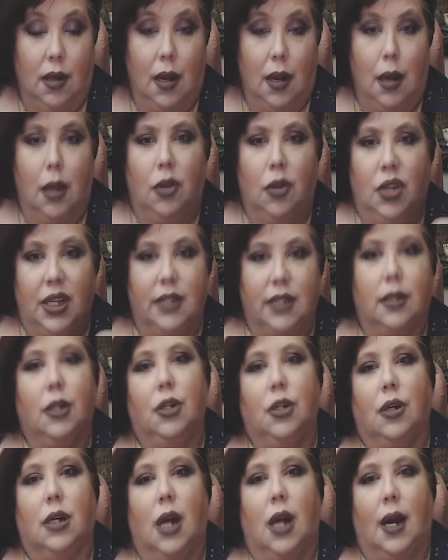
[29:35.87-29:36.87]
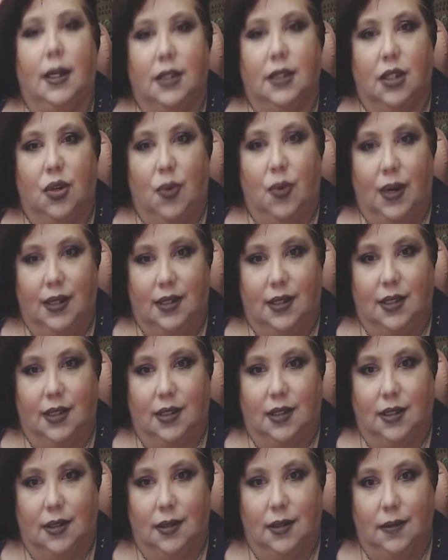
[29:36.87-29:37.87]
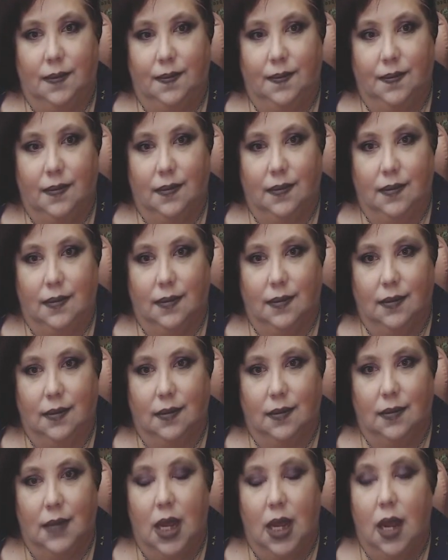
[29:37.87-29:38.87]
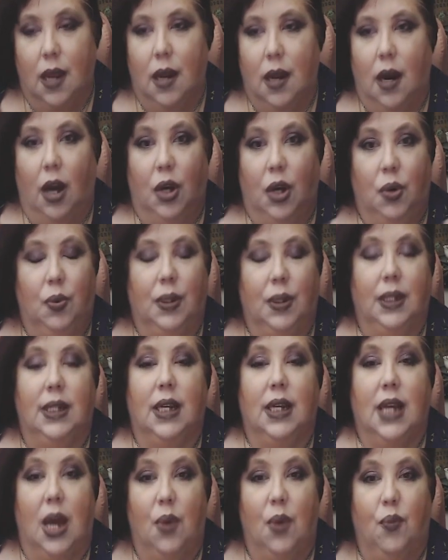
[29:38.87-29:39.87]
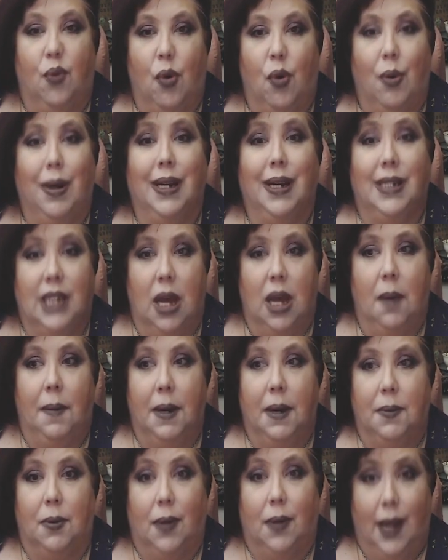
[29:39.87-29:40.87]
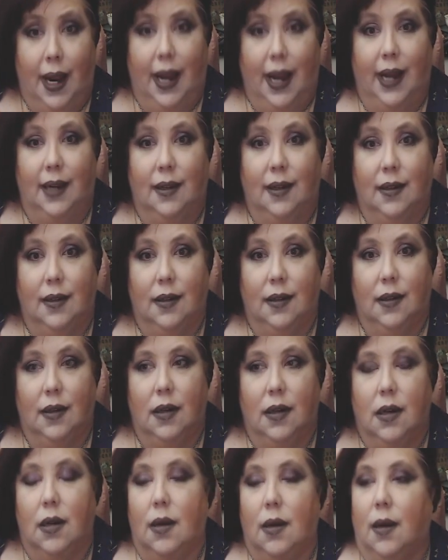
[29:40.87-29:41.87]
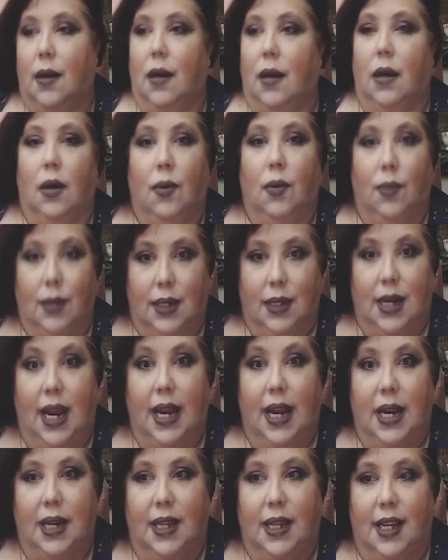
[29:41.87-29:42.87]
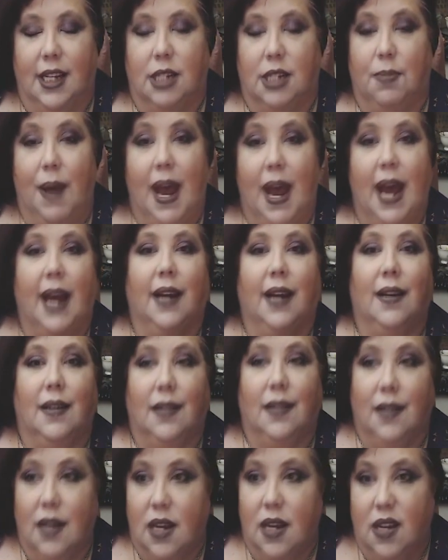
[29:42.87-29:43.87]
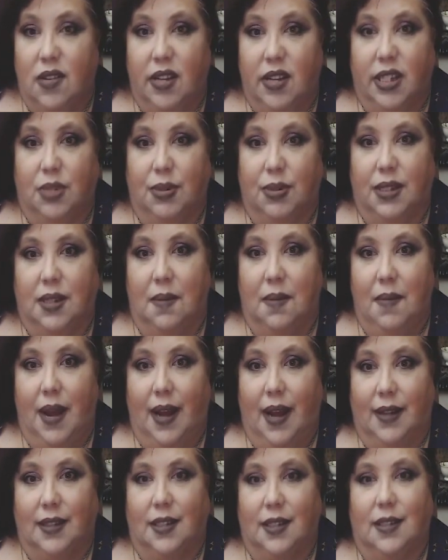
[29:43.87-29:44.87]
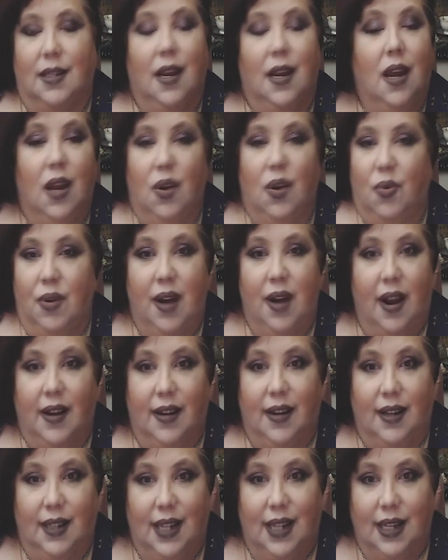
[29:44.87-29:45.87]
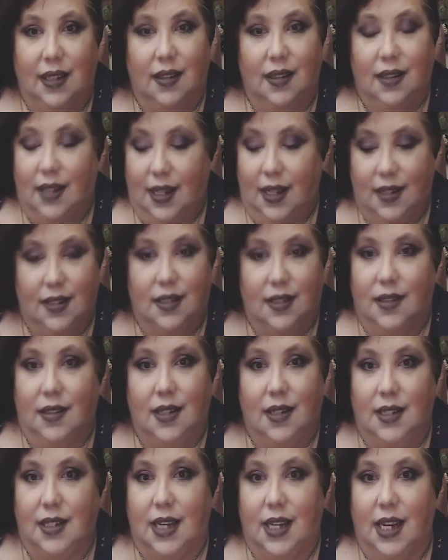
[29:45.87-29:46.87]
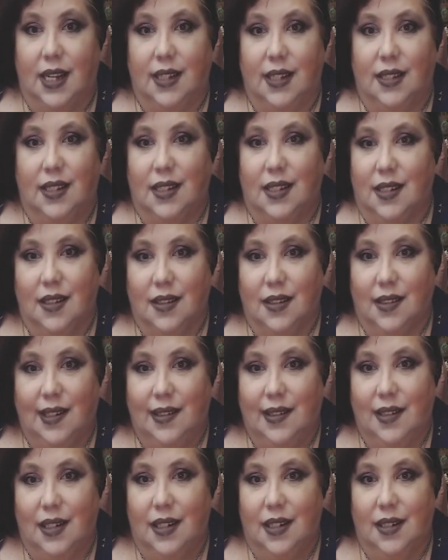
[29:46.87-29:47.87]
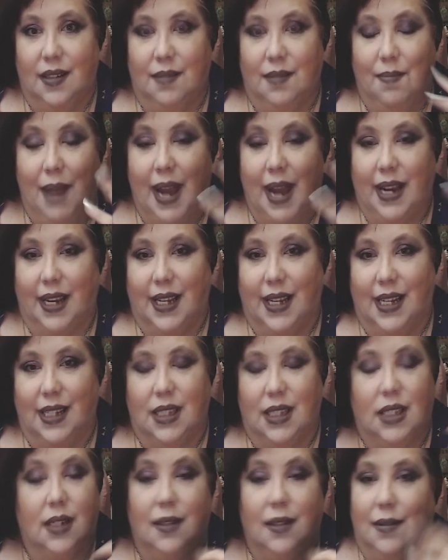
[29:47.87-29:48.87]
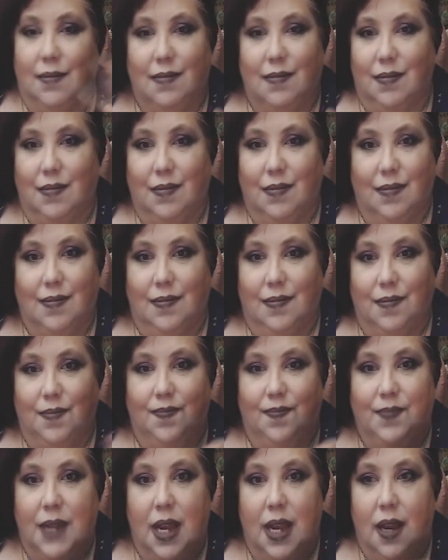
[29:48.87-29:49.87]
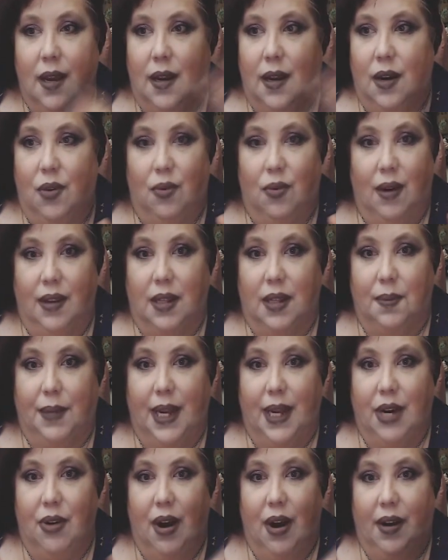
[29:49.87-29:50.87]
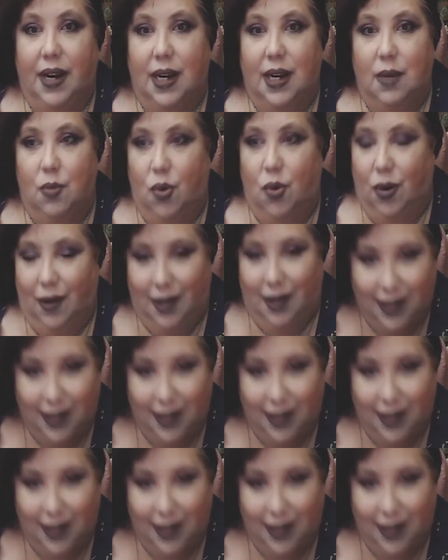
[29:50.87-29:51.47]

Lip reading: These are your consequences. Are you willing to come forward and tell people, hey, we're taking things back. This was a mess. We're not going to let these kids, MAGA kids, run the playground anymore.